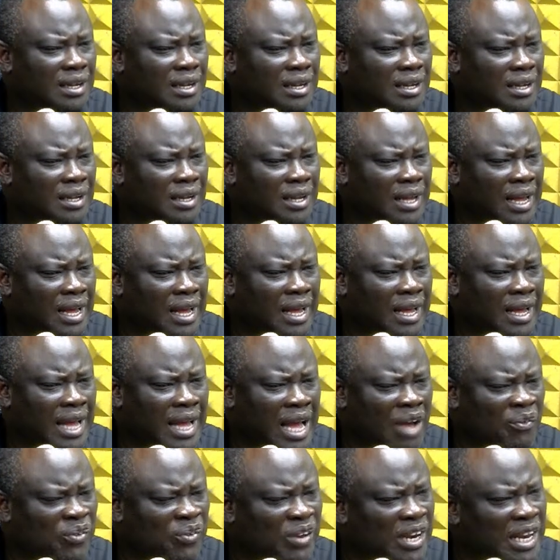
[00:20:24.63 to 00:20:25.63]

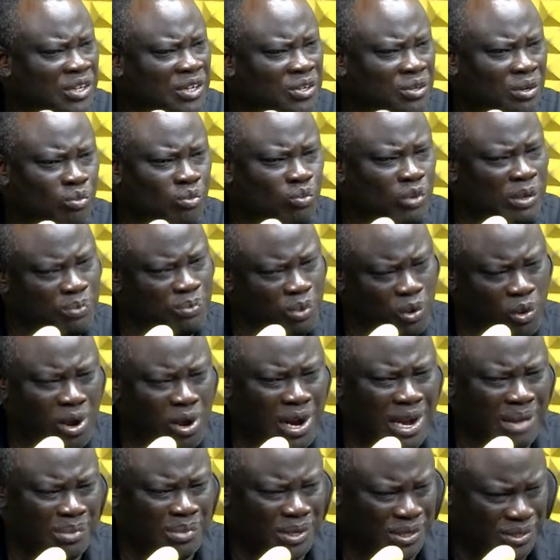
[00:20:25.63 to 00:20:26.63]
affiliation with Boko
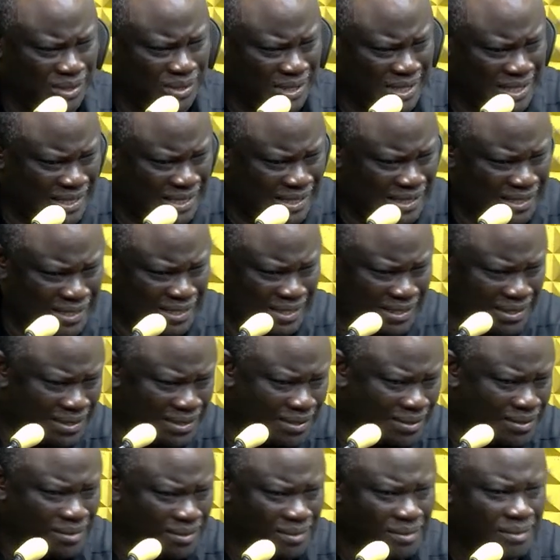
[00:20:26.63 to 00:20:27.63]
Haram insurgents,
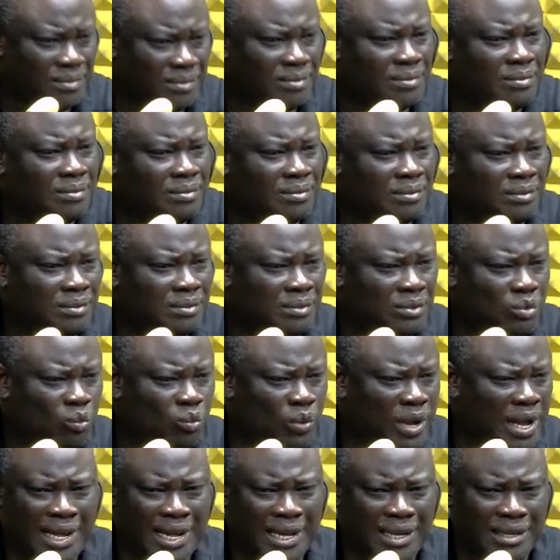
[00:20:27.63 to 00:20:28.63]

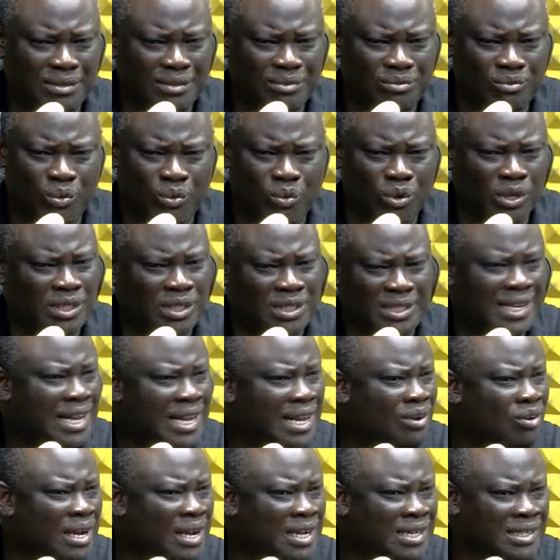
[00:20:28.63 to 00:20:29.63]
where we want to say that
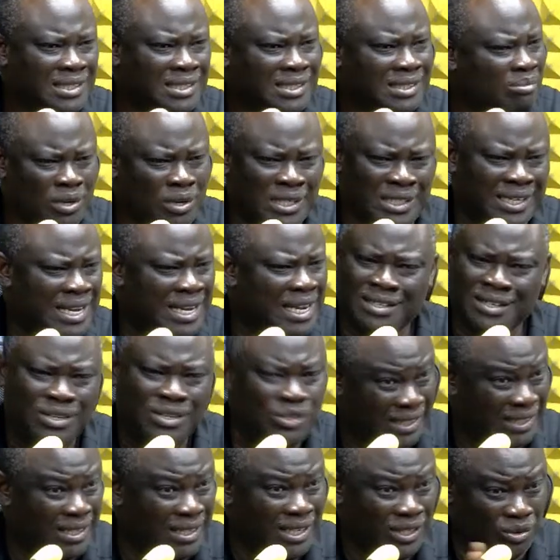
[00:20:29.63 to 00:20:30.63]
government system is that.
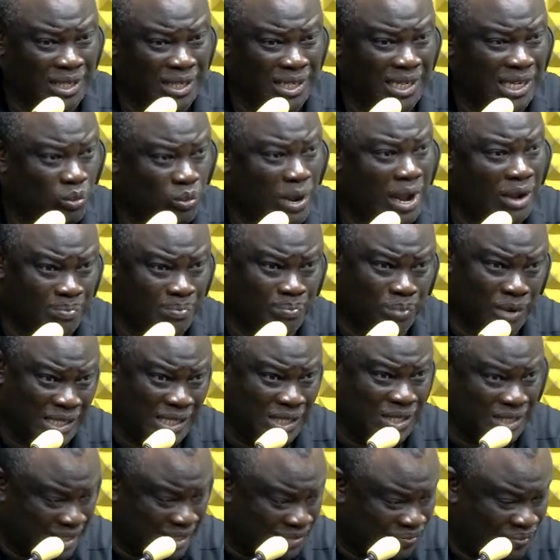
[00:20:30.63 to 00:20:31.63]
The only thing is we're using politics
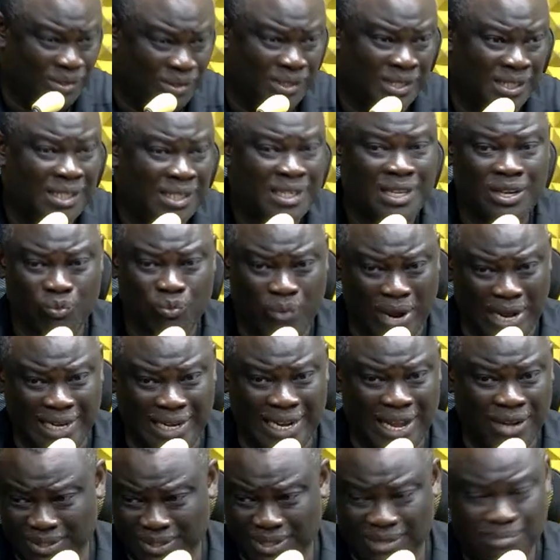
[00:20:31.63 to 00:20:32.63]
in the field, why they are
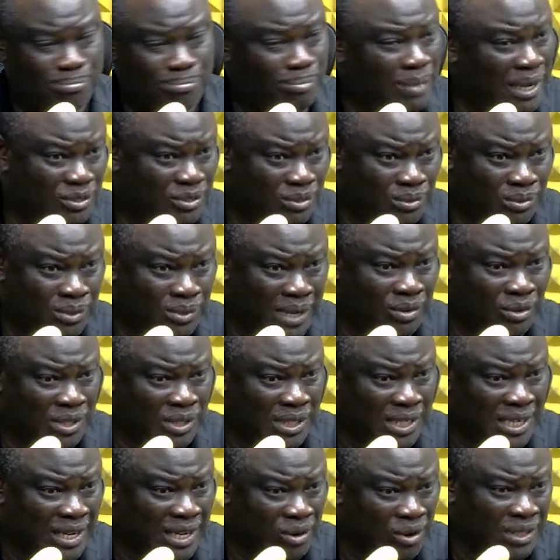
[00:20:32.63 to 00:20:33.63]
using battle, using
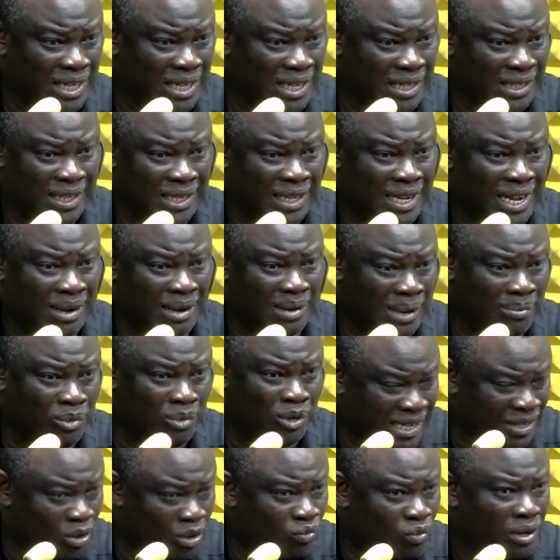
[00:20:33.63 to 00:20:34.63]
a gun and
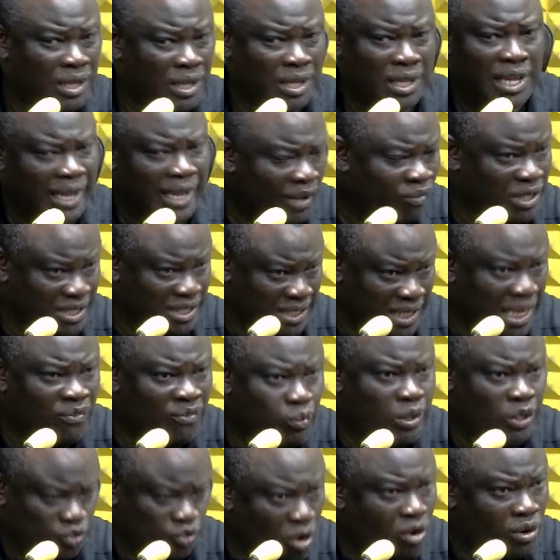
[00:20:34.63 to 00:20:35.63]
whatever. If we
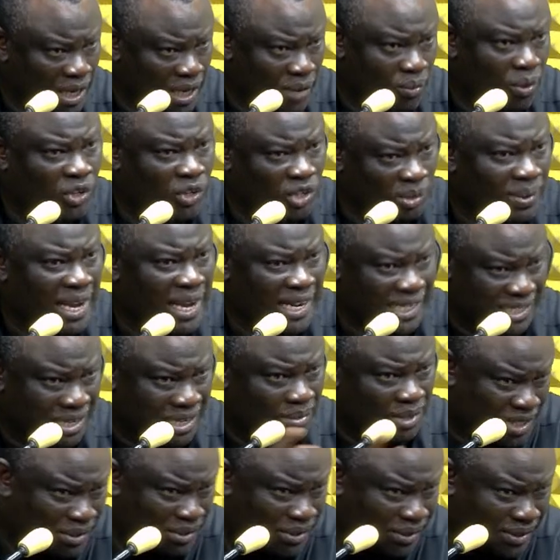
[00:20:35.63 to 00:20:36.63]
strongly want to be an Islamic
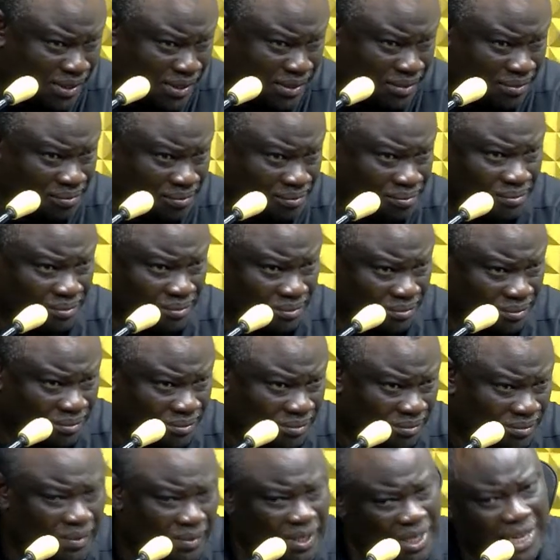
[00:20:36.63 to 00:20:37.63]
thing,
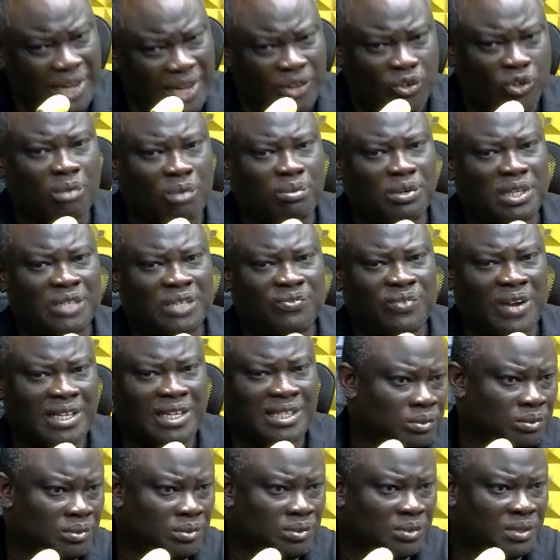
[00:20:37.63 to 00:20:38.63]
let us stop this
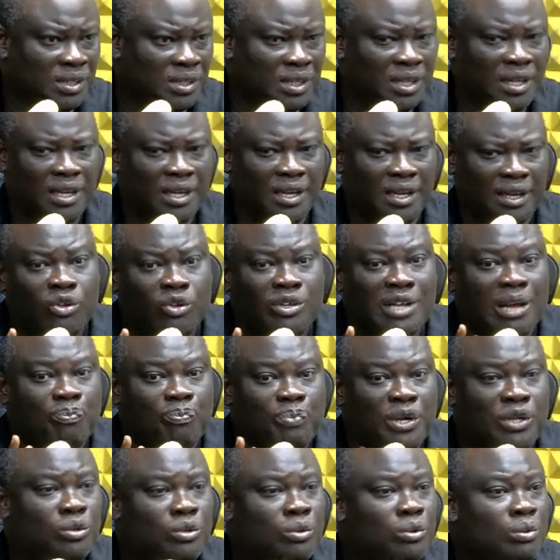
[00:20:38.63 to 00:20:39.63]
fighting. Let appeal
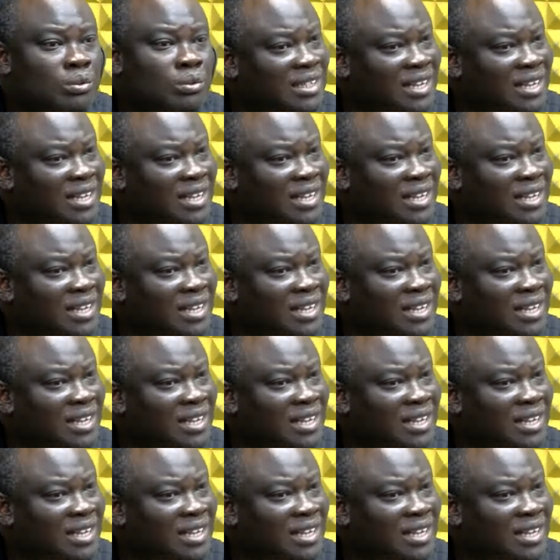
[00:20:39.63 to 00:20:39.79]
to